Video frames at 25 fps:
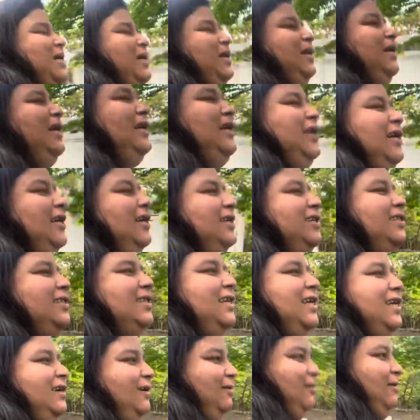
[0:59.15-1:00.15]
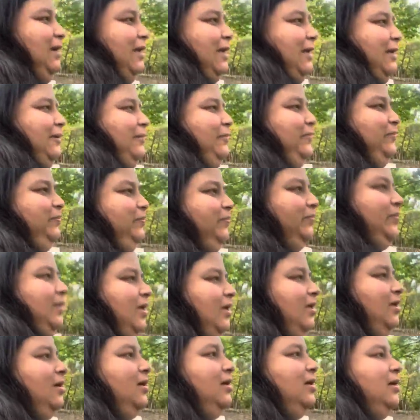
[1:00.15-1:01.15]
because in a way
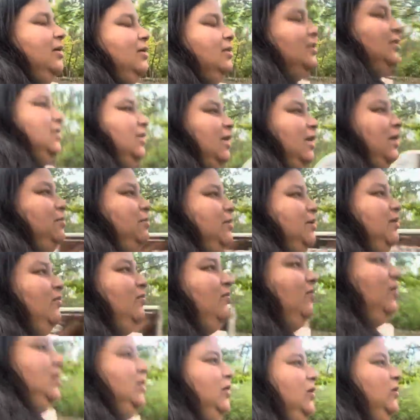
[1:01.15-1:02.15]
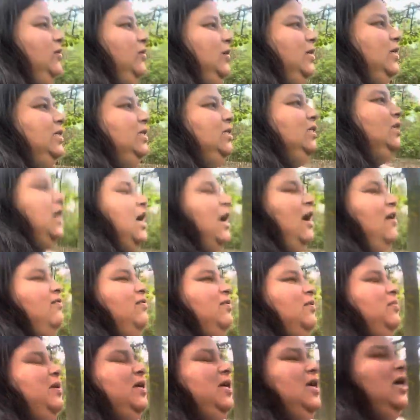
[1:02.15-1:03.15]
10 minute video is you have to
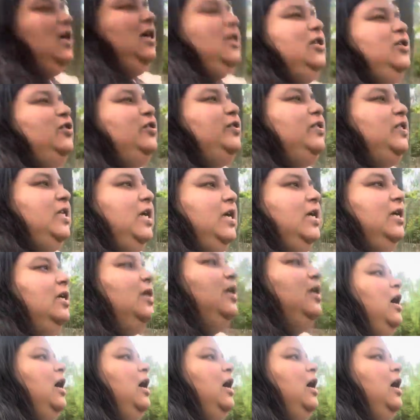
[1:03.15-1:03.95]
make it interesting